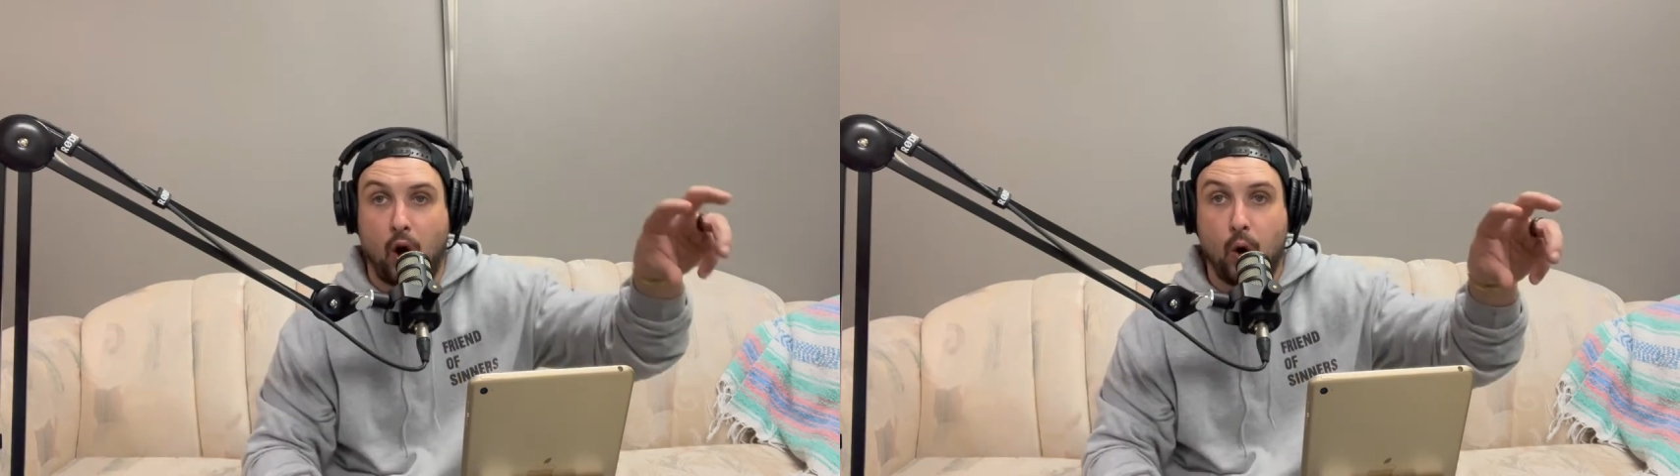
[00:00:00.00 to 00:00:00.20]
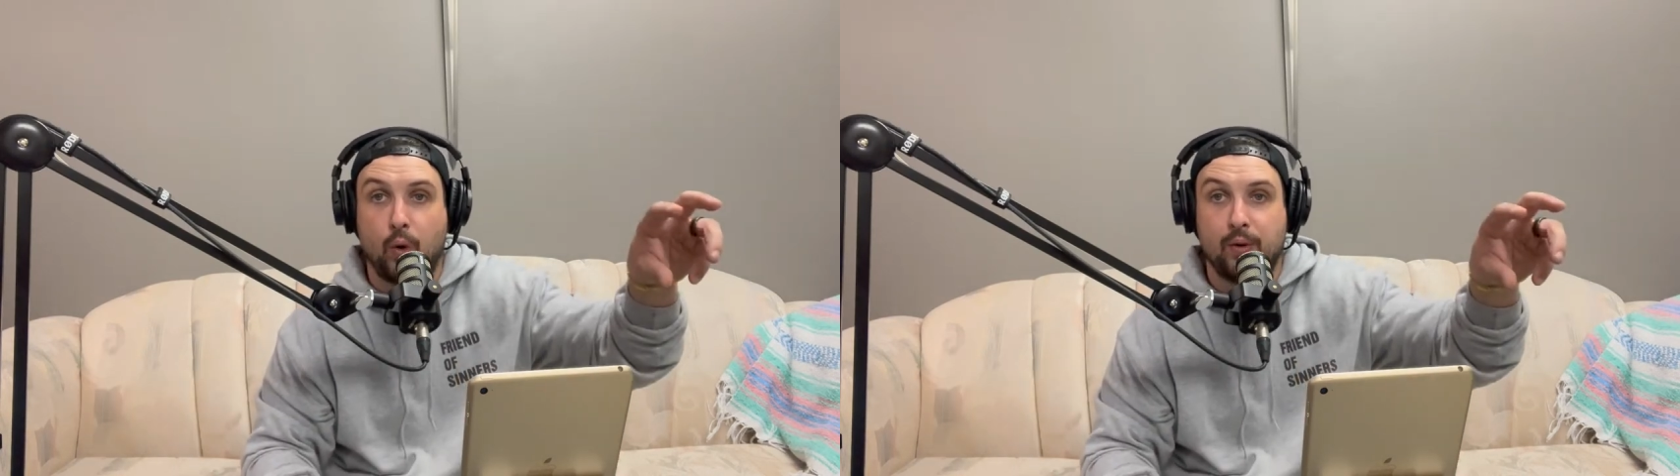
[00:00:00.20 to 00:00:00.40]

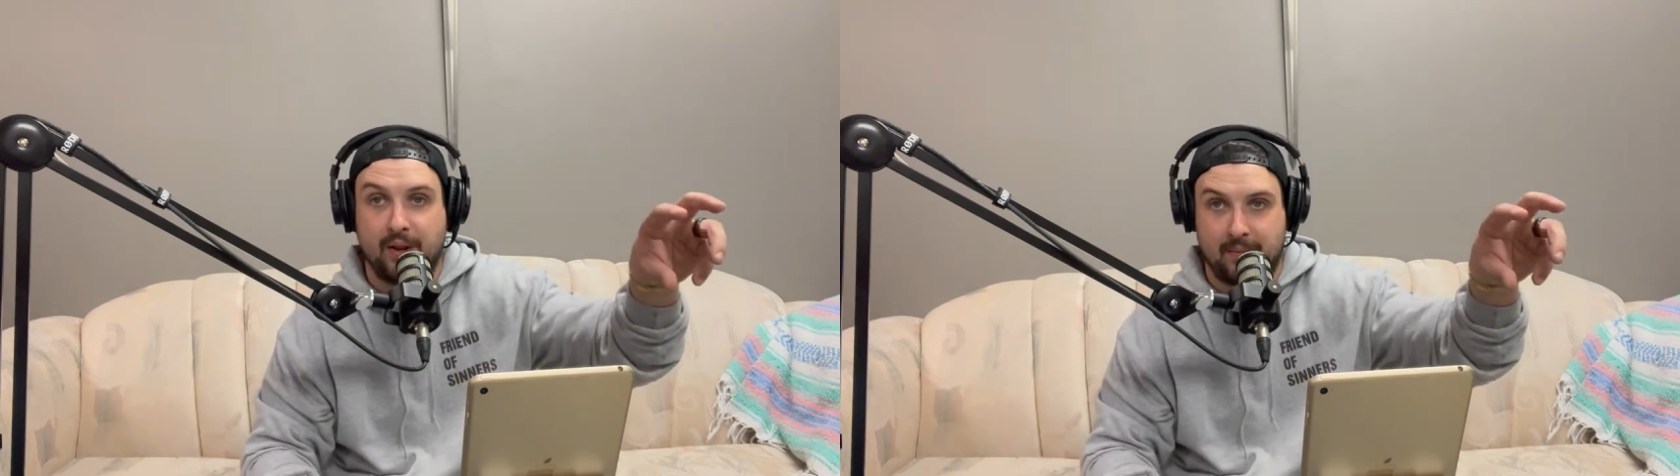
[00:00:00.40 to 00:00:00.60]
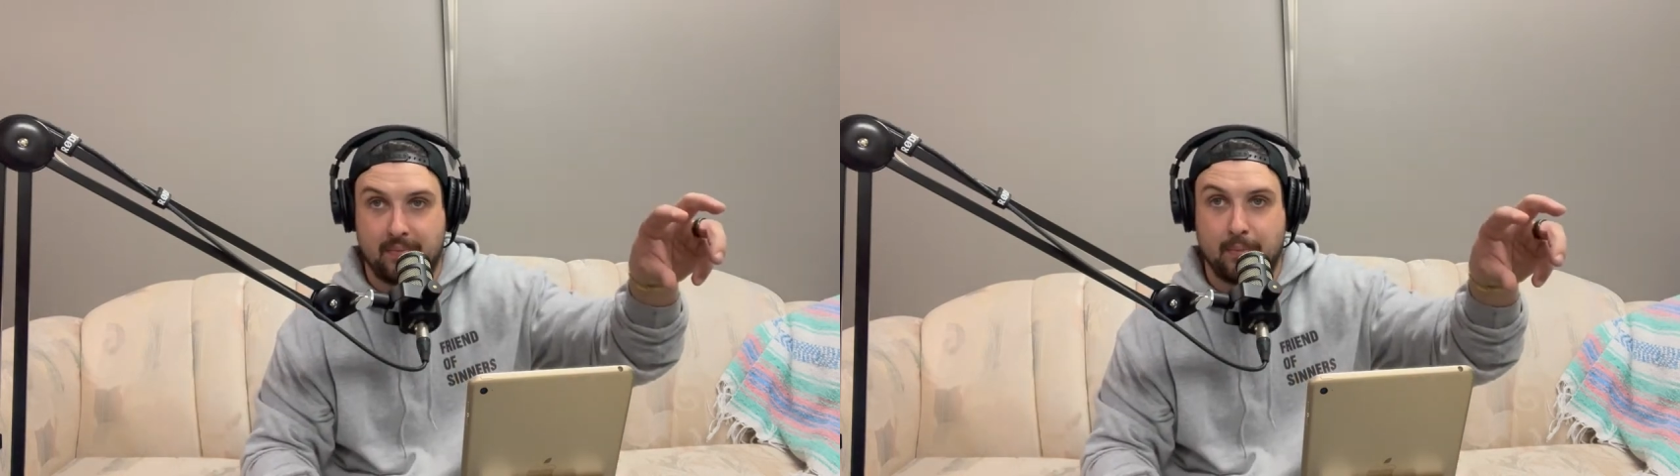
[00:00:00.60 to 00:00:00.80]

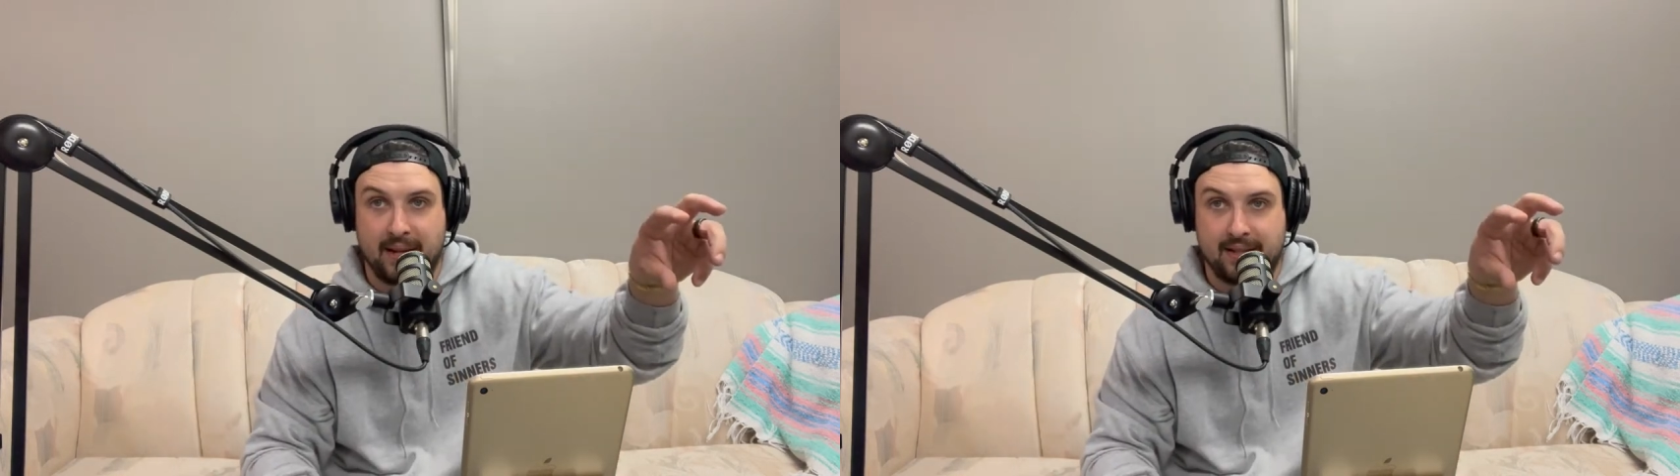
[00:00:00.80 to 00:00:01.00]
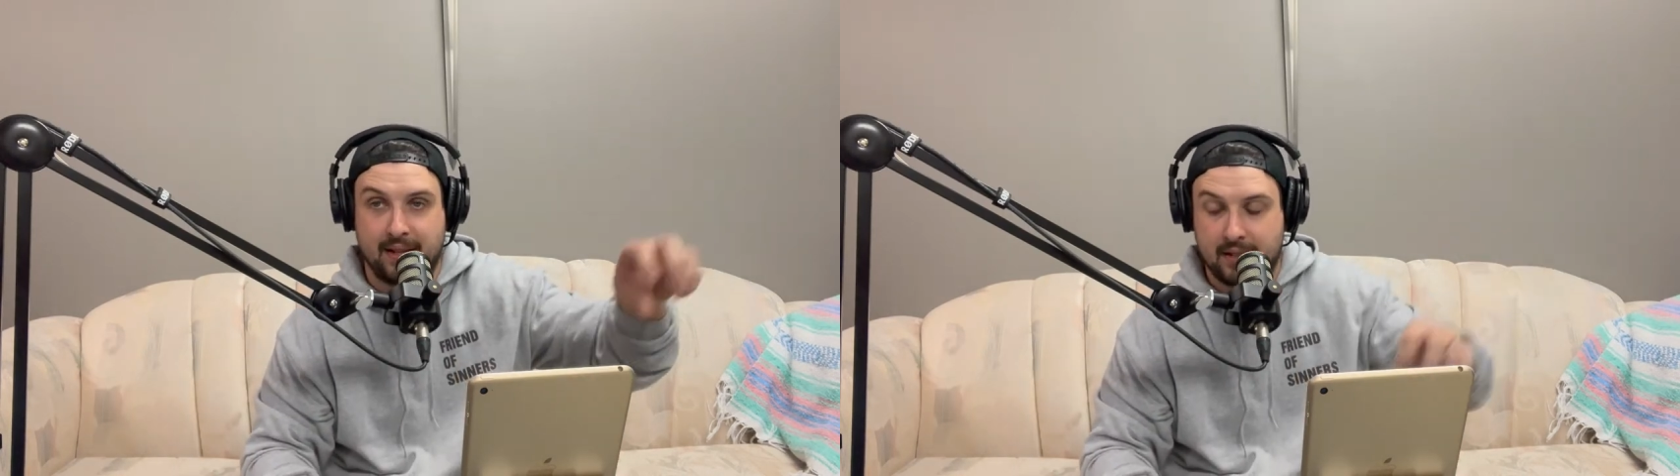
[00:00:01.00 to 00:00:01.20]
own
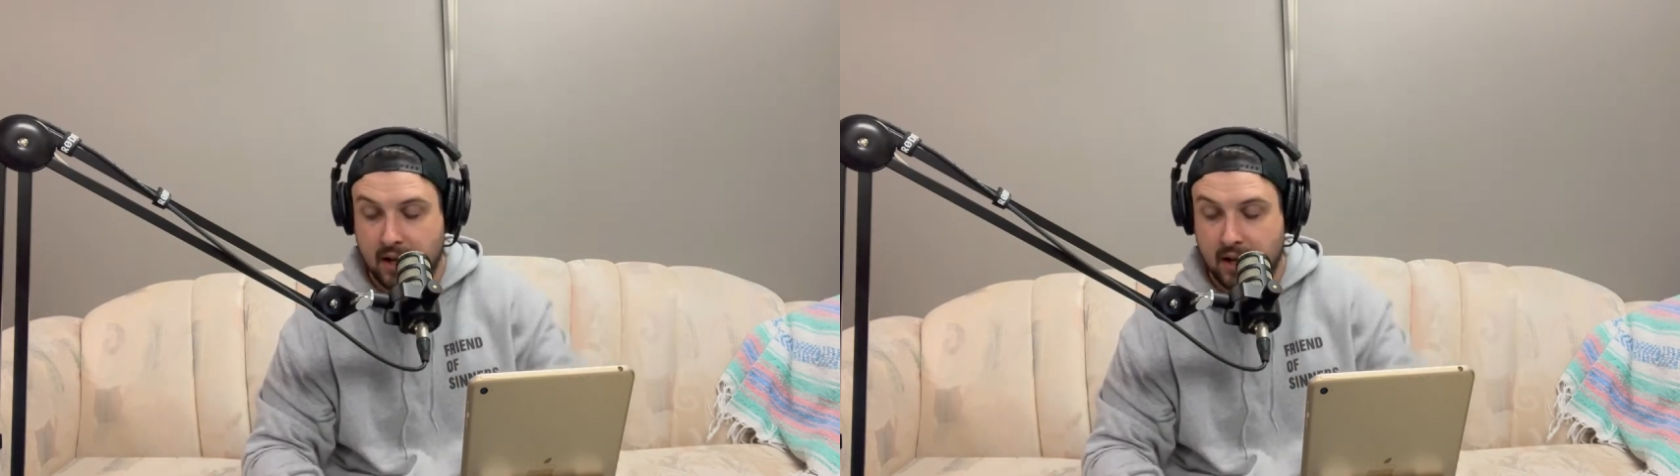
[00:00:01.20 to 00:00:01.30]
business.